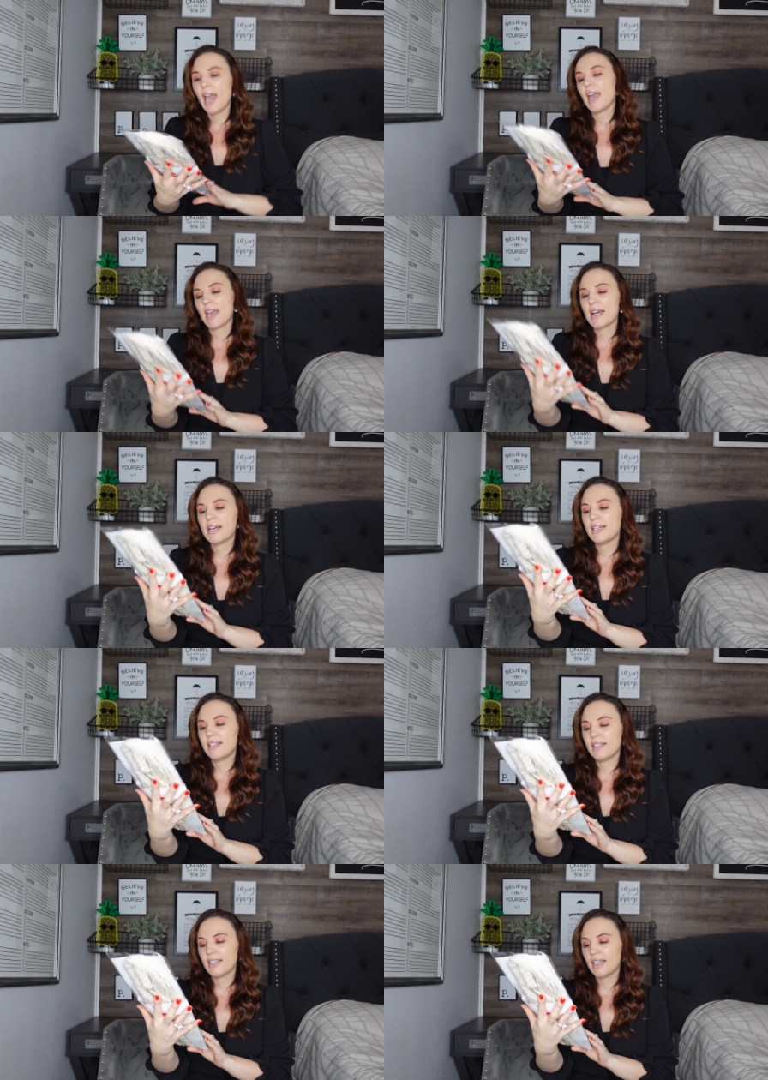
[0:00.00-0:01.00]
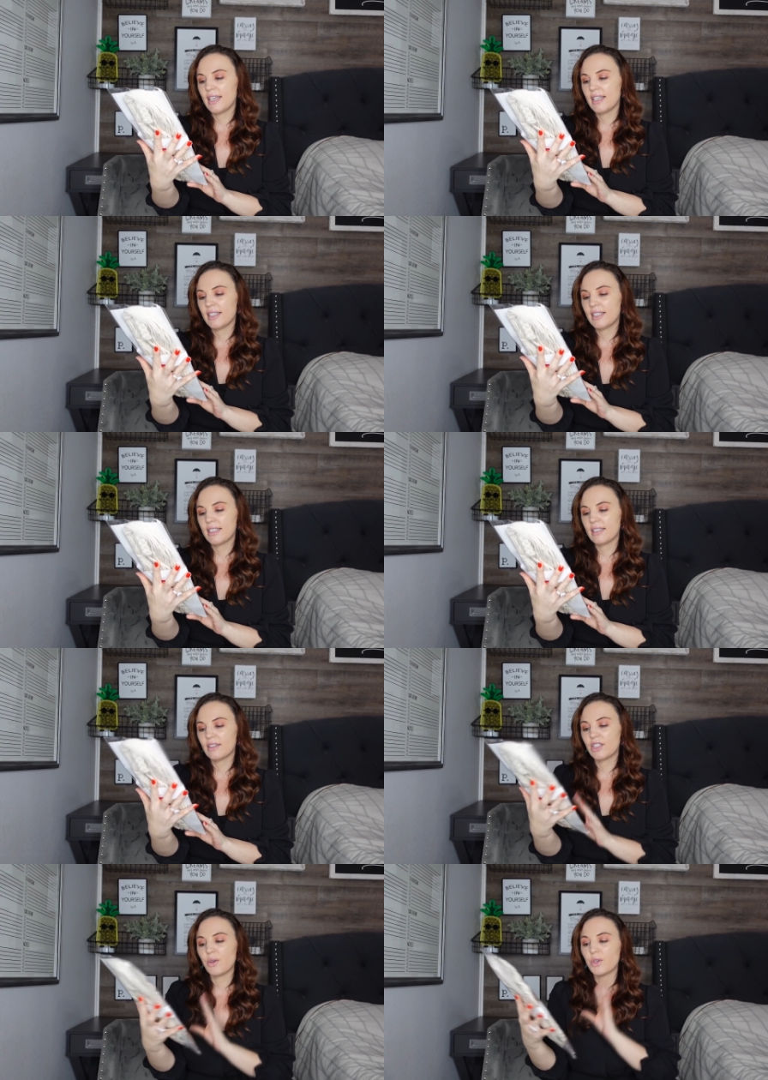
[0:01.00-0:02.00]
and it's,
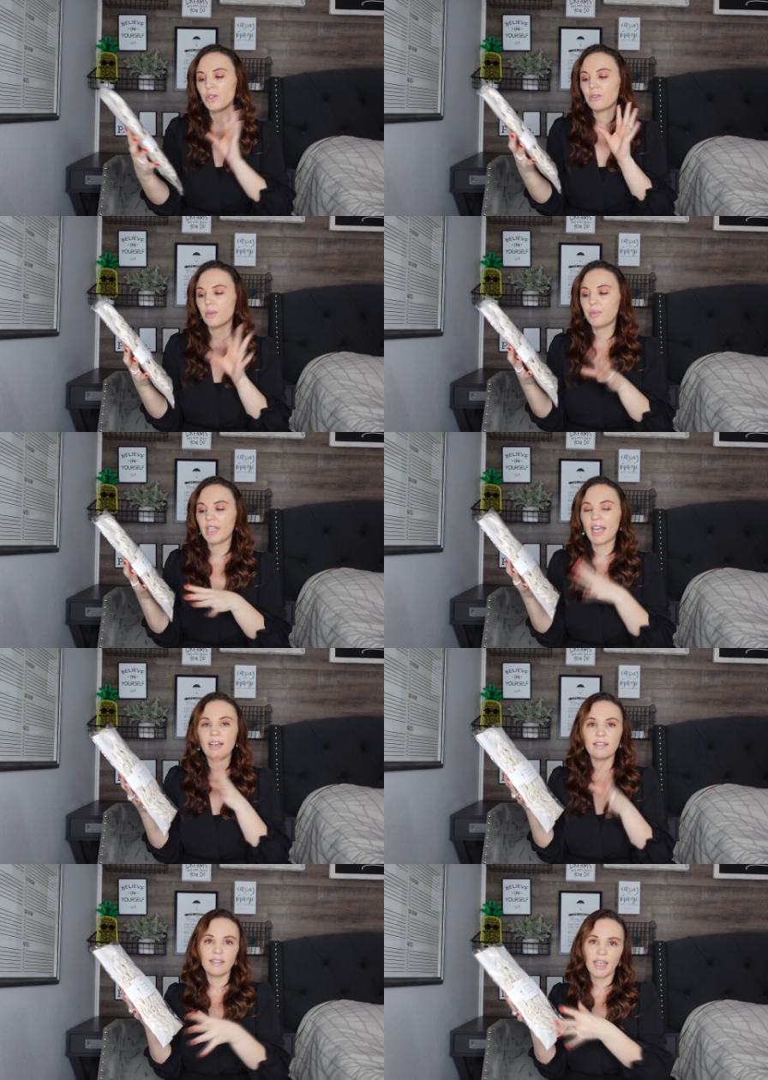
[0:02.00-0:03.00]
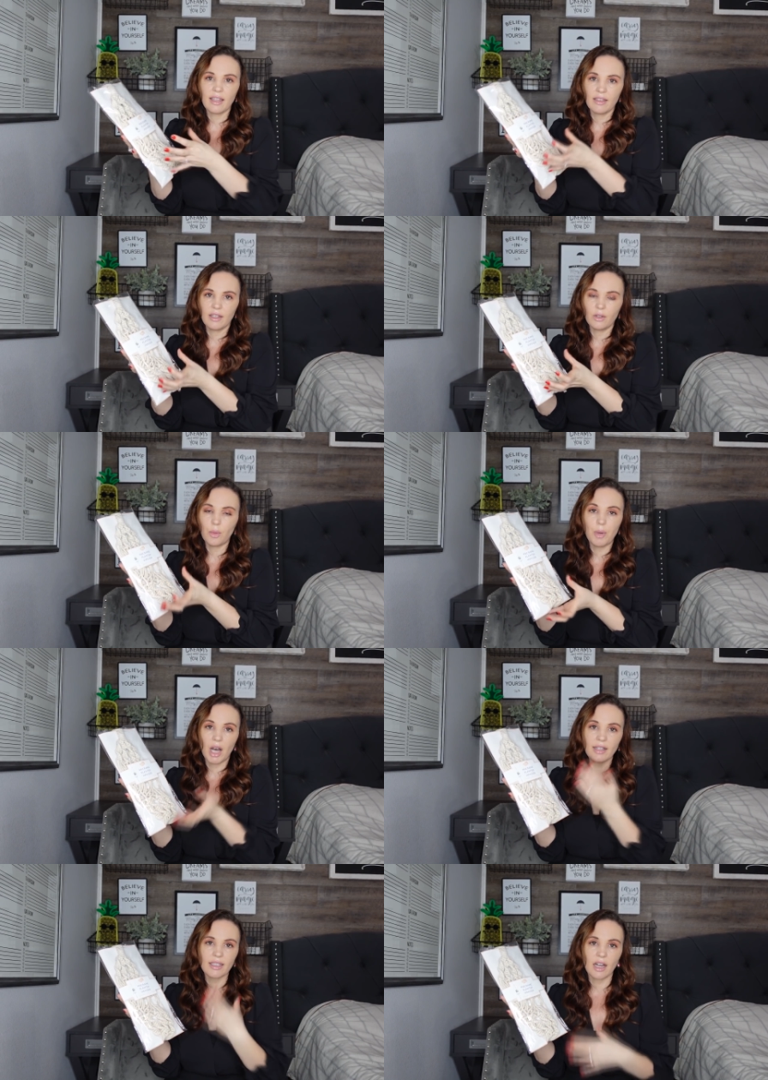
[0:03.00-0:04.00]
so you, the plant and like the little
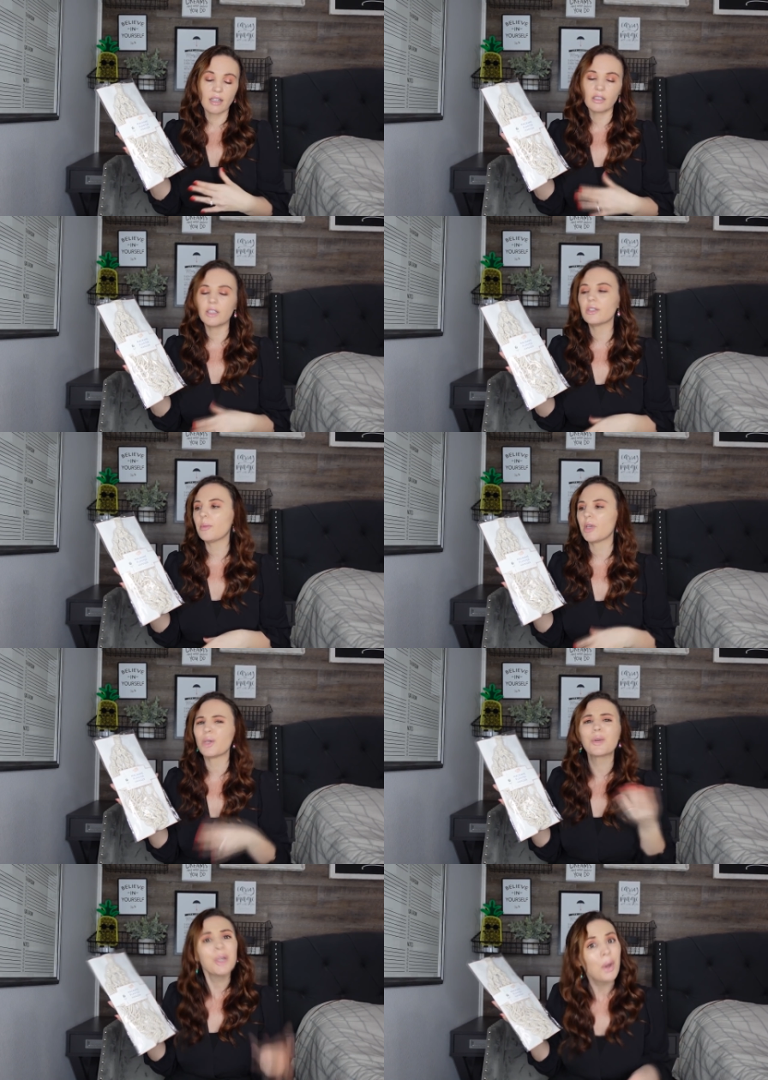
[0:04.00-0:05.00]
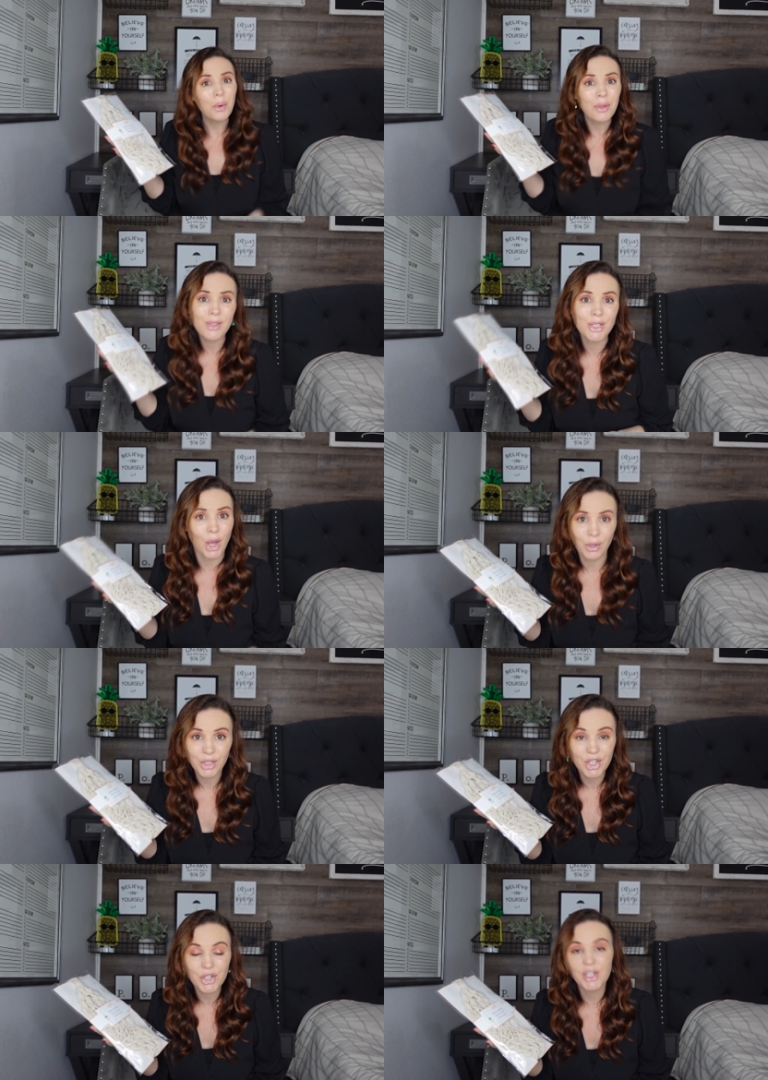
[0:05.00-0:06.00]
pot's not included, but you can go to the
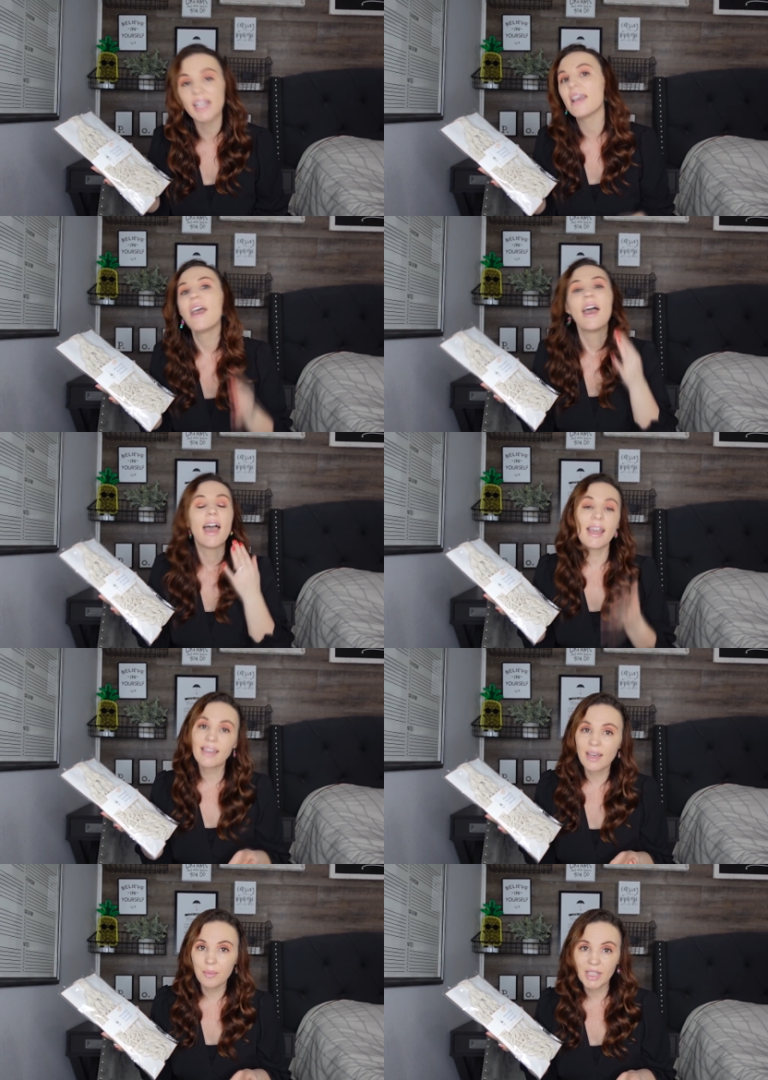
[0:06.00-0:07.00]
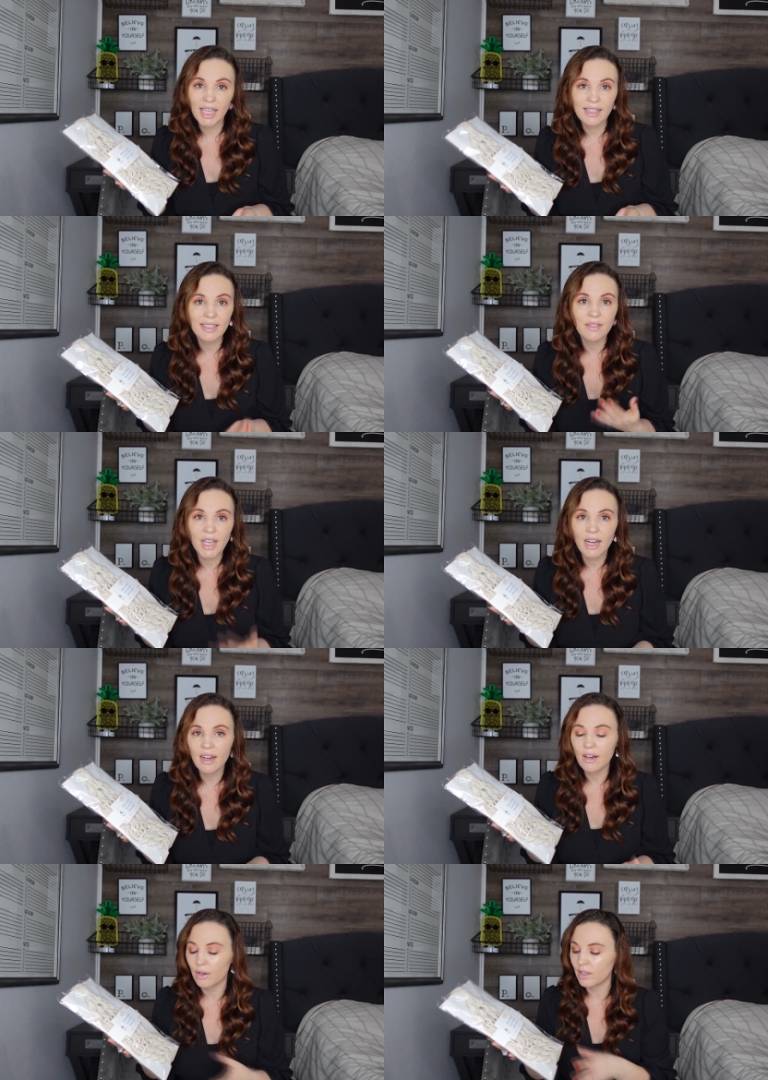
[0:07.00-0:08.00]
Dollar Tree and get plants
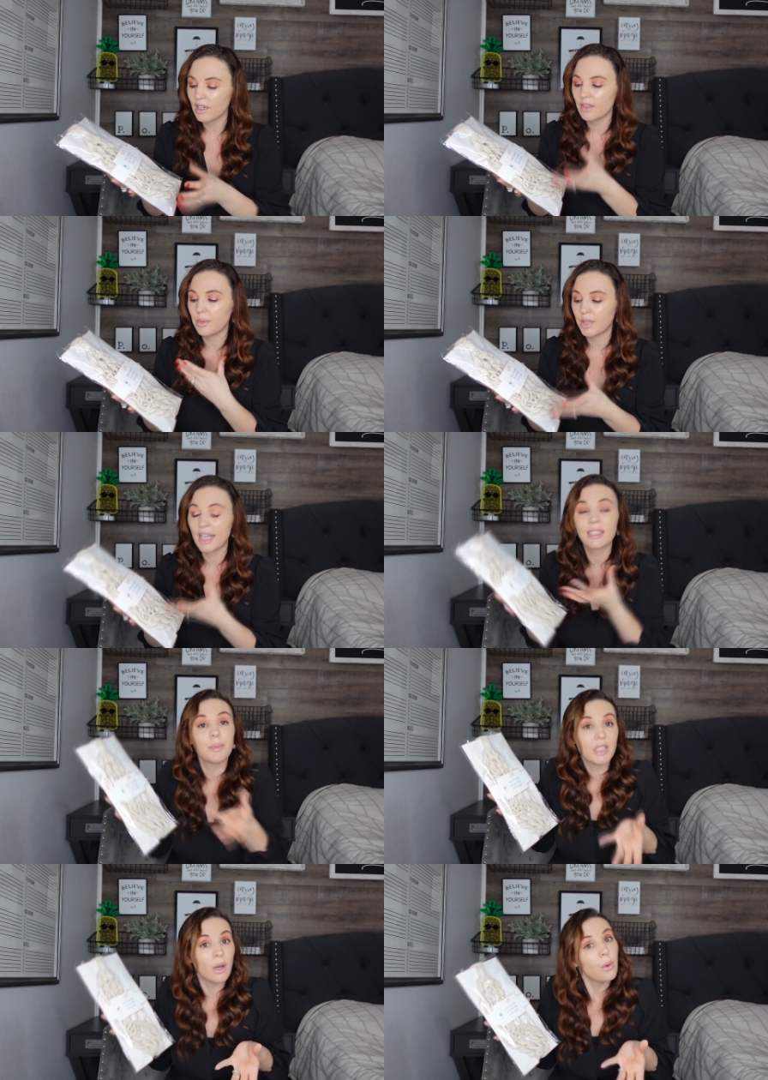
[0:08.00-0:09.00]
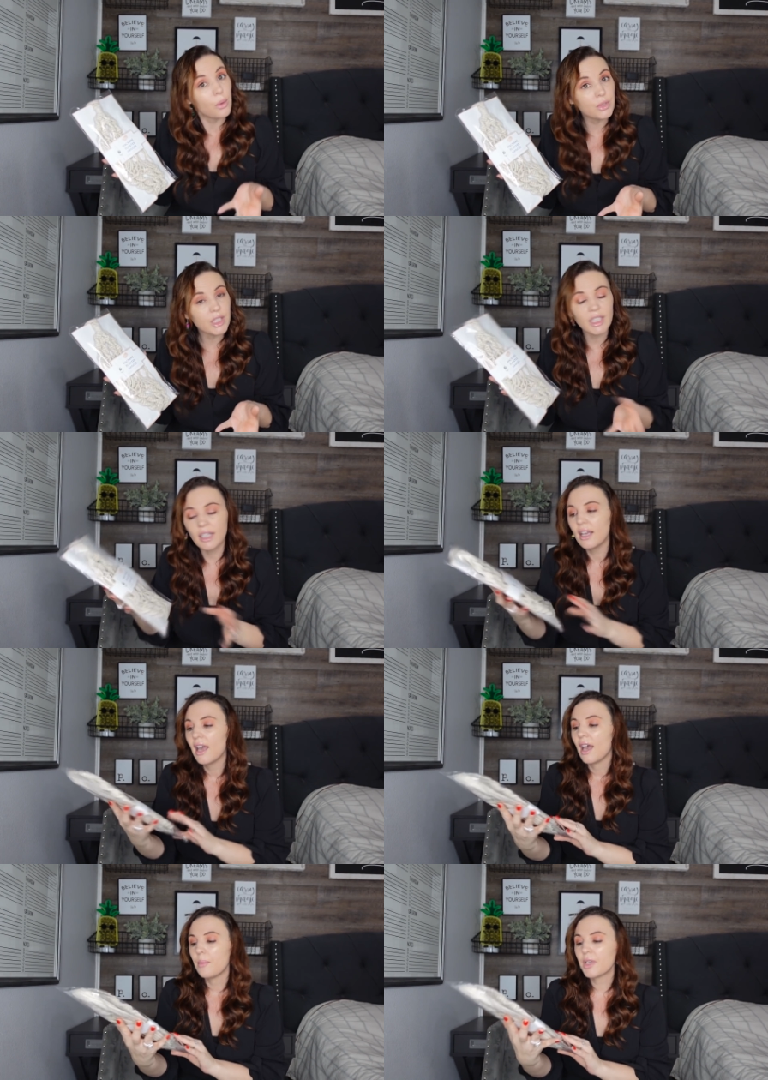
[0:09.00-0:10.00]
there, or not the plants but the holder.
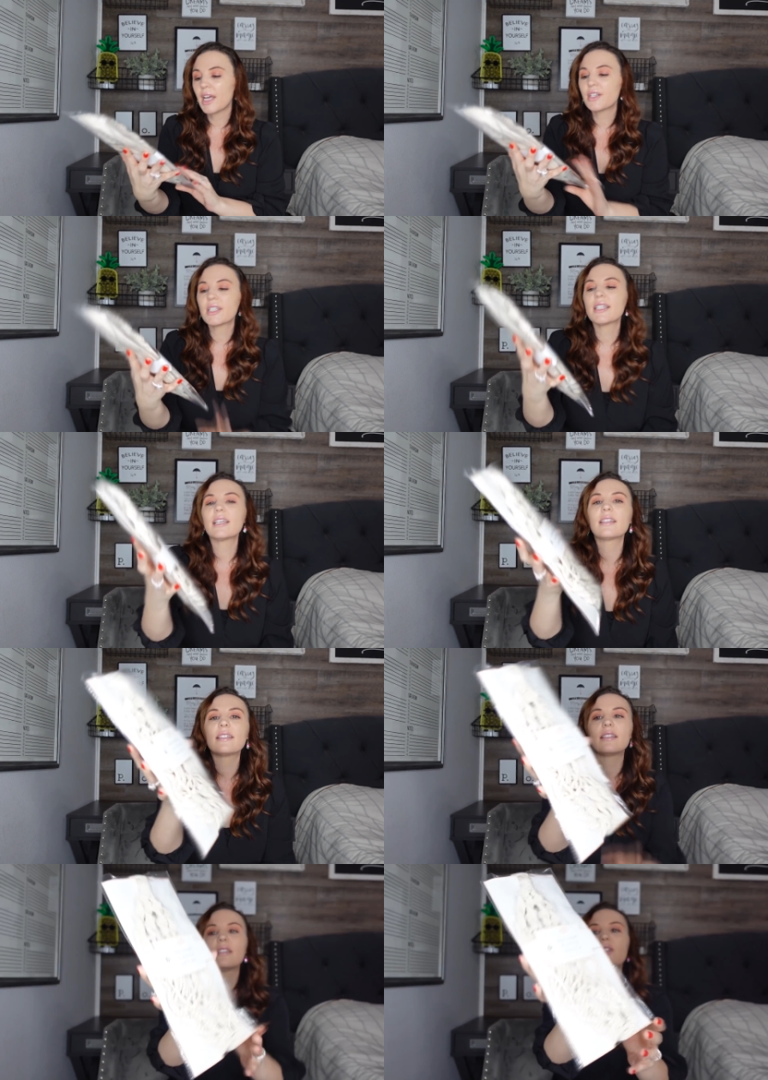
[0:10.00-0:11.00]
But I just think this is